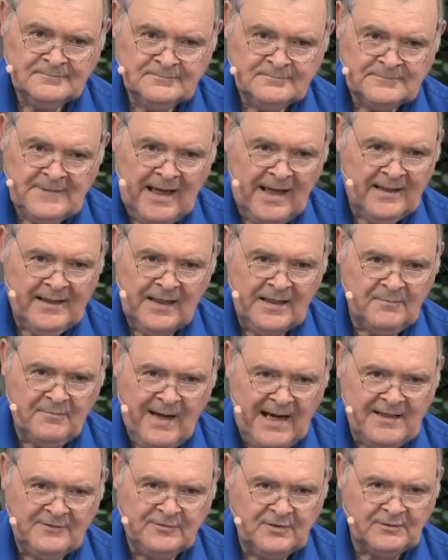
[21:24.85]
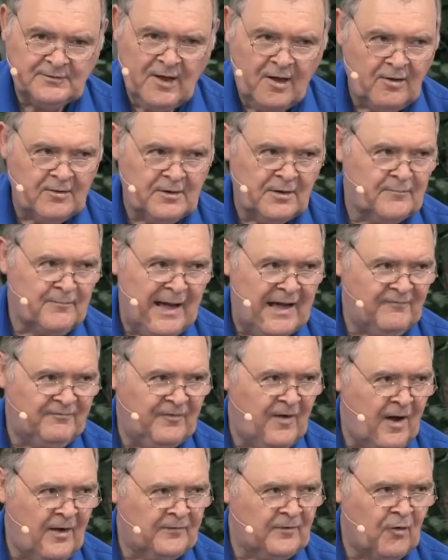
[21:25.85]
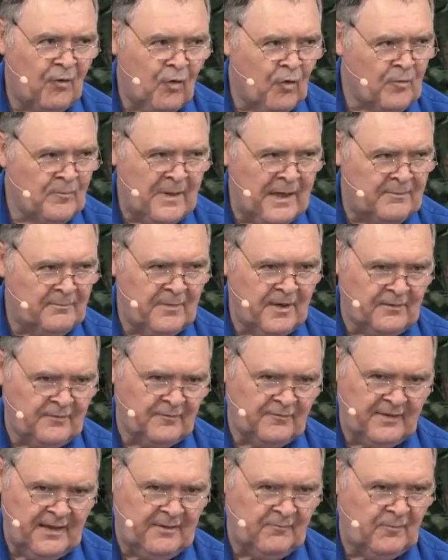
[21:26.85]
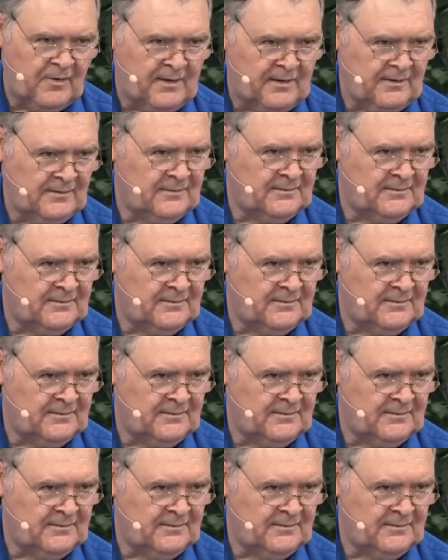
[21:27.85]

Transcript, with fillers: Now, I can't imagine talking to my father or my mother that way.